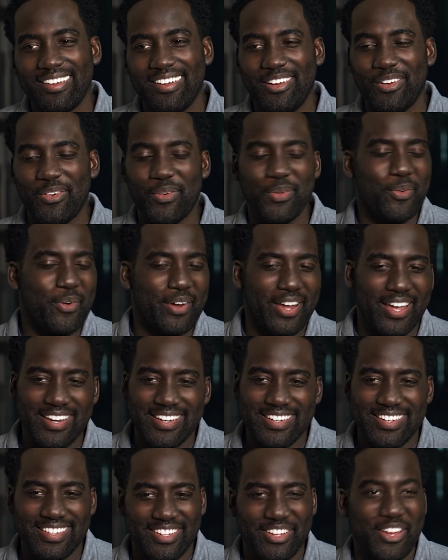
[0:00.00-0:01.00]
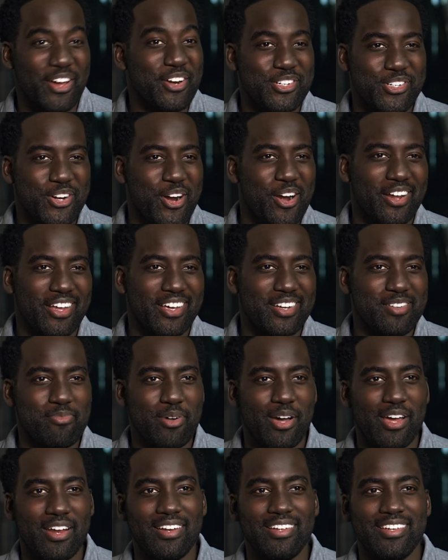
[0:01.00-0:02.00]
You know, we won't get into the gun jargon,
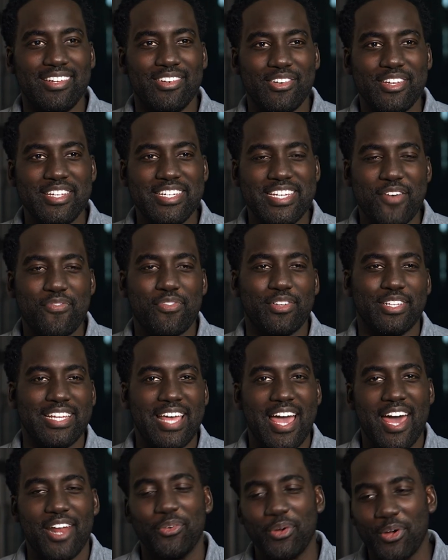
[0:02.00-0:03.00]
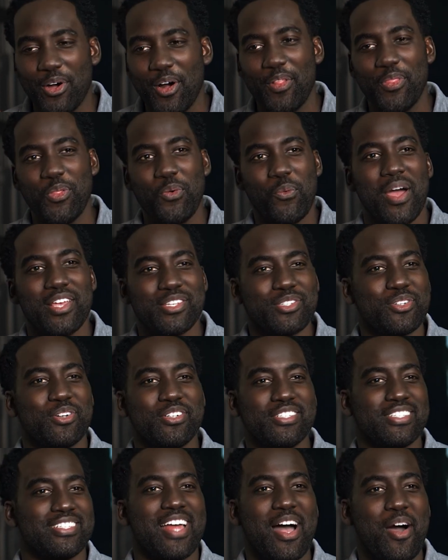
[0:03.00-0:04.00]
but, you know, he definitely had, we'll call it the
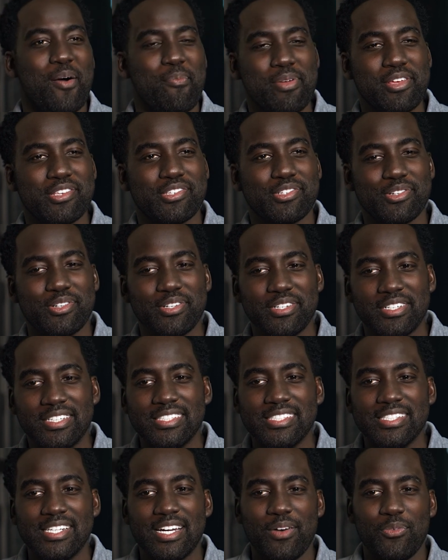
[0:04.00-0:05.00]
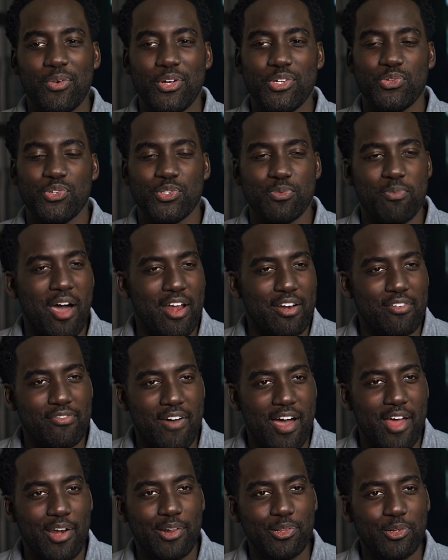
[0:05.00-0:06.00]
Western-style pistol, which was
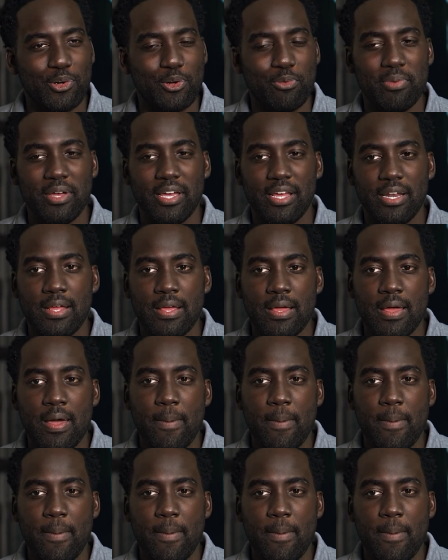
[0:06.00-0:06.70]
modified a little bit.